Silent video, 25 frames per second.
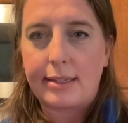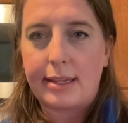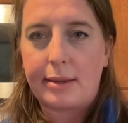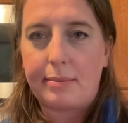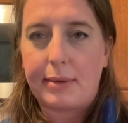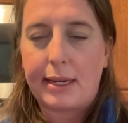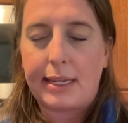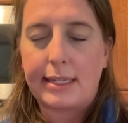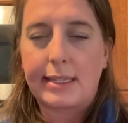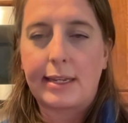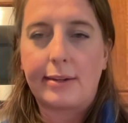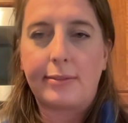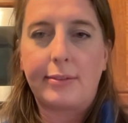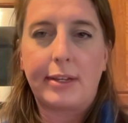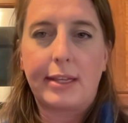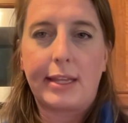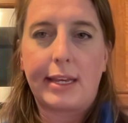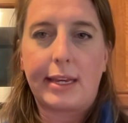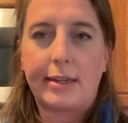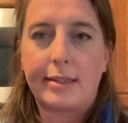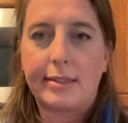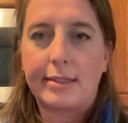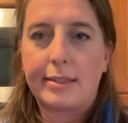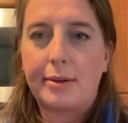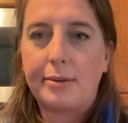It makes
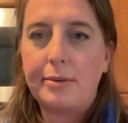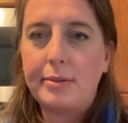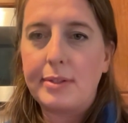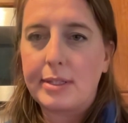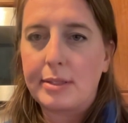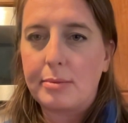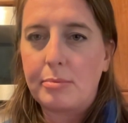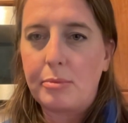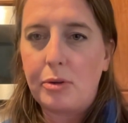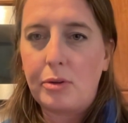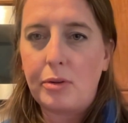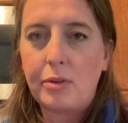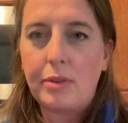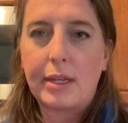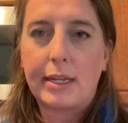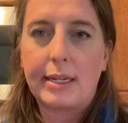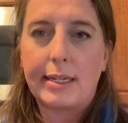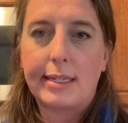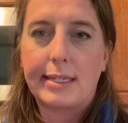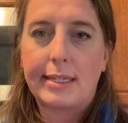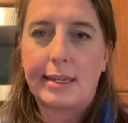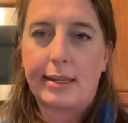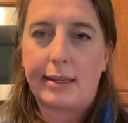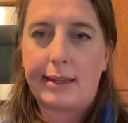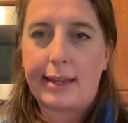everything so smooth
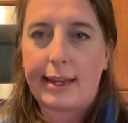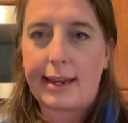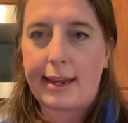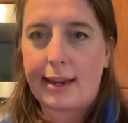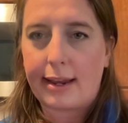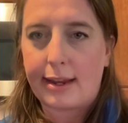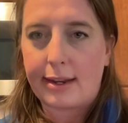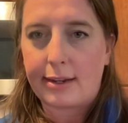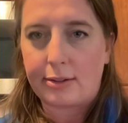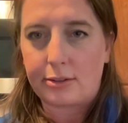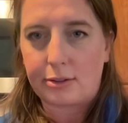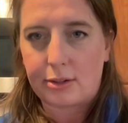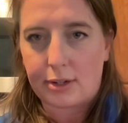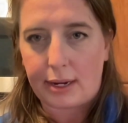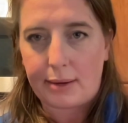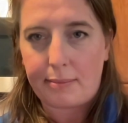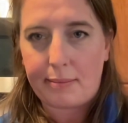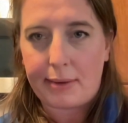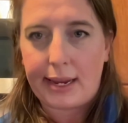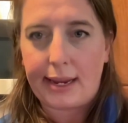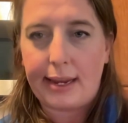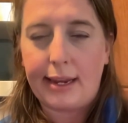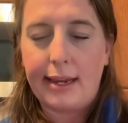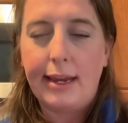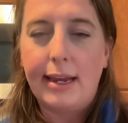and silky and
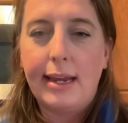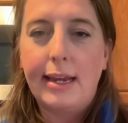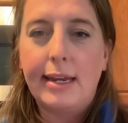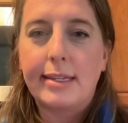creamy.